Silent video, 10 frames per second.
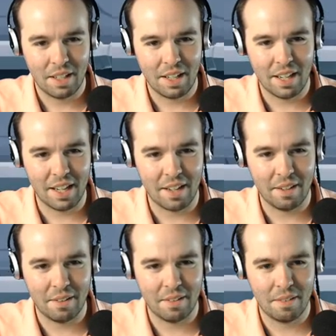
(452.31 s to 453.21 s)
Eh.
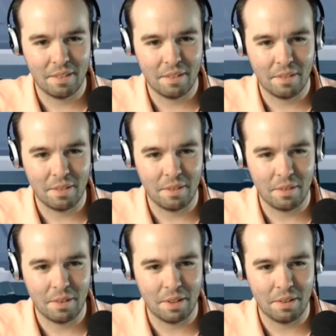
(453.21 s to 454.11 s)

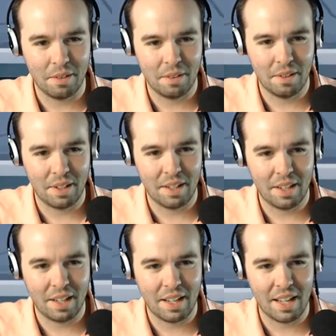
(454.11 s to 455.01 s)
What?
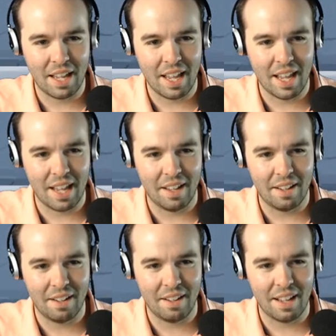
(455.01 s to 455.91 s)
Eh.
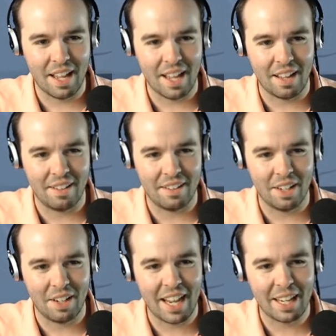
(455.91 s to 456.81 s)
Eh.
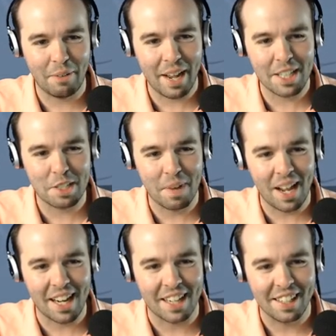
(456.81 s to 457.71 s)
Hey, get away! This is
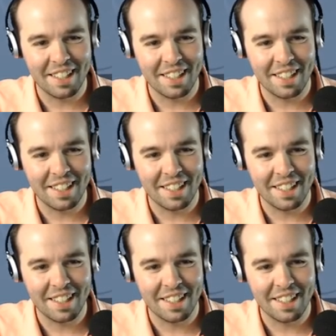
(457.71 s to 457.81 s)
mine.